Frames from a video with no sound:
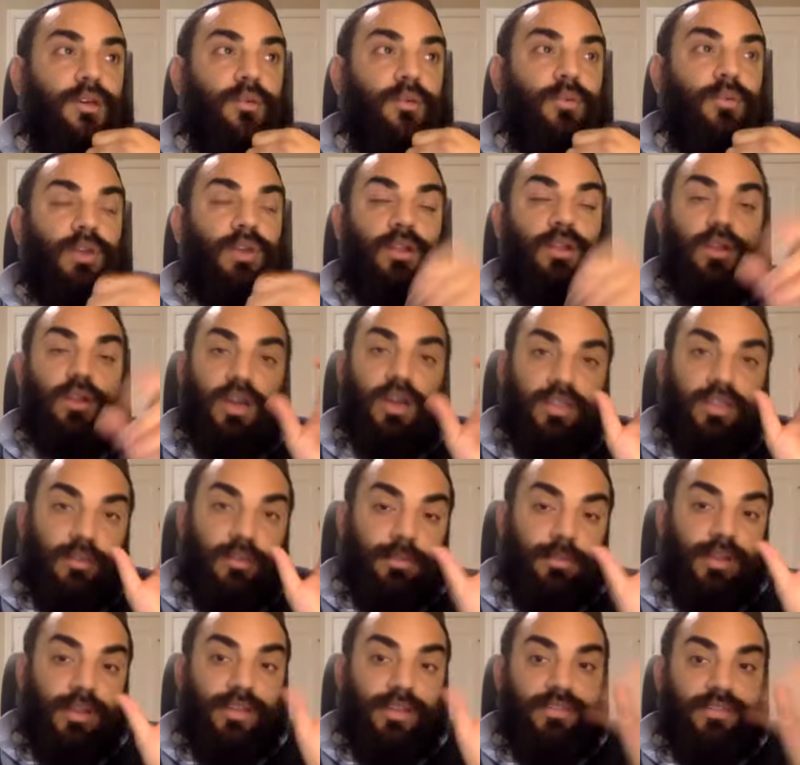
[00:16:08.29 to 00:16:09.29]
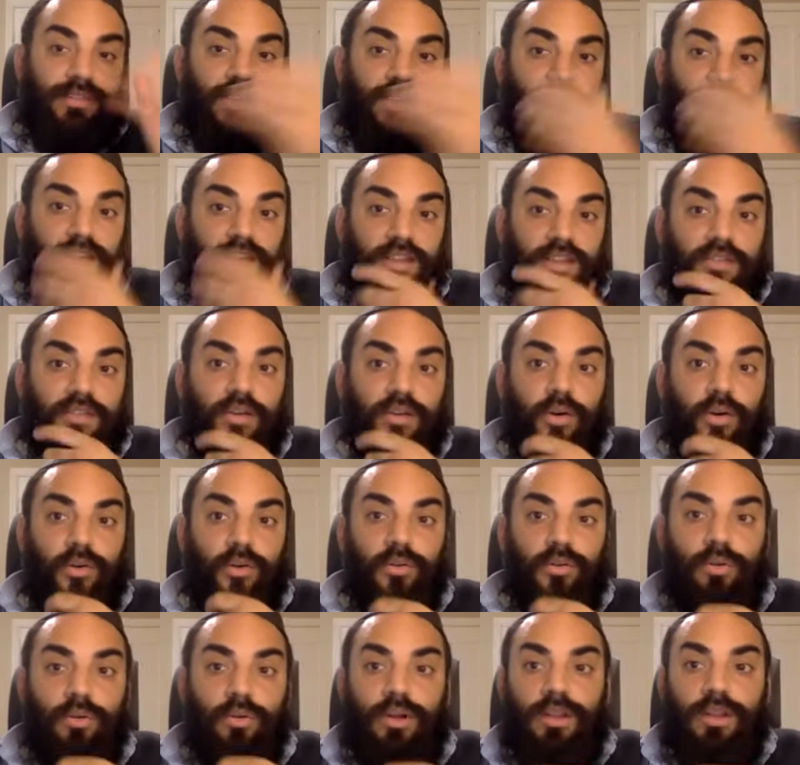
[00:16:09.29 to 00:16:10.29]
when I look at the place that I need to go
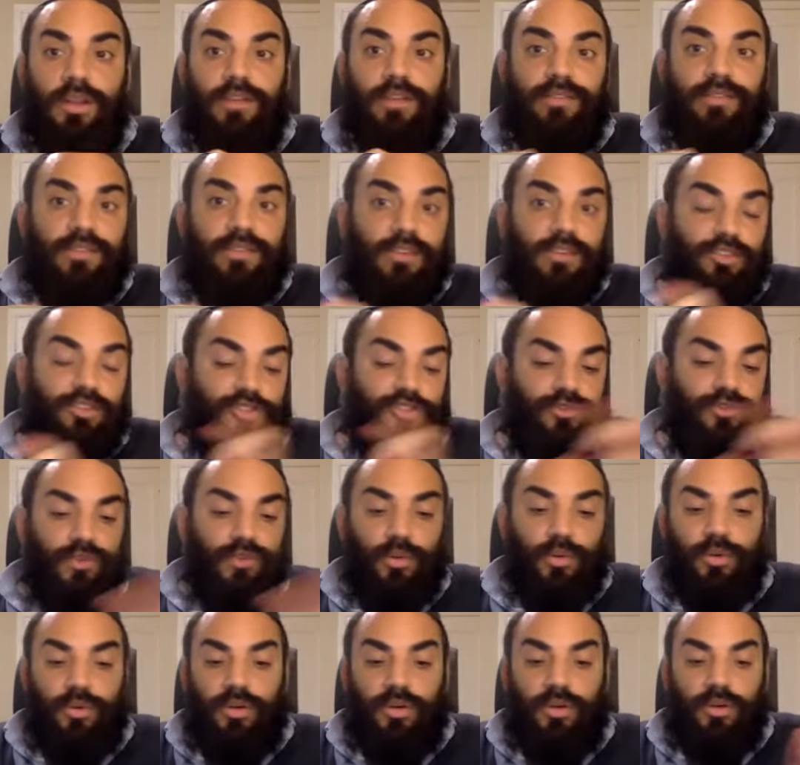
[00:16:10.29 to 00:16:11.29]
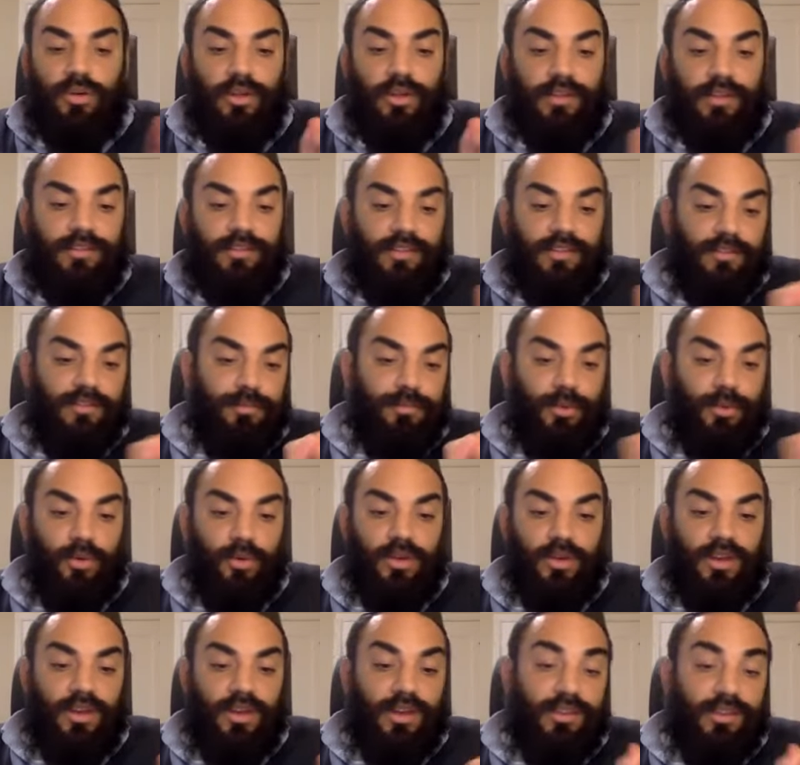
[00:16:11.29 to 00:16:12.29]
to, all I see is shvira and all I see is
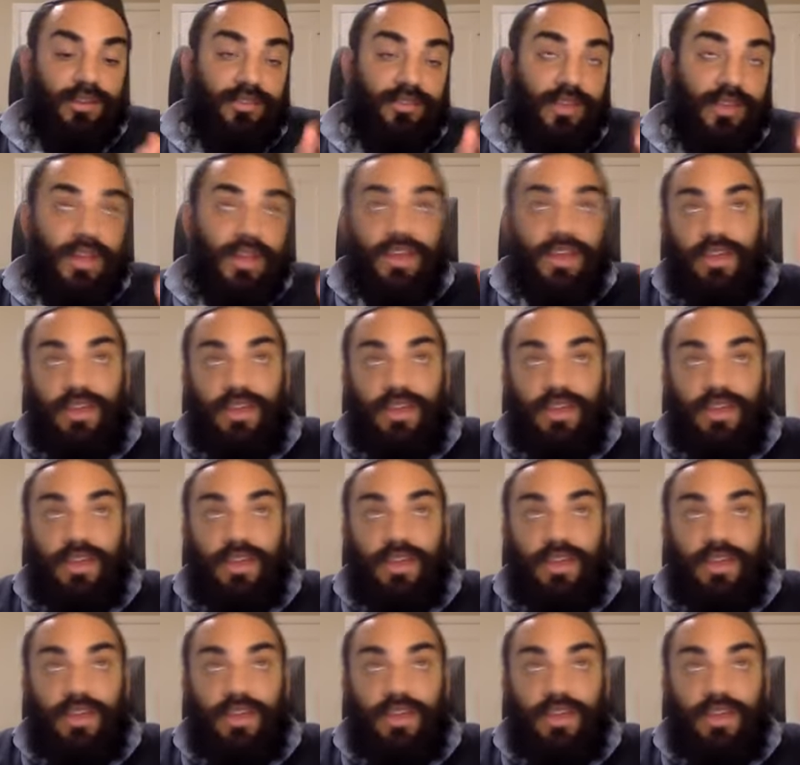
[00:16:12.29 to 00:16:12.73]
brokenness,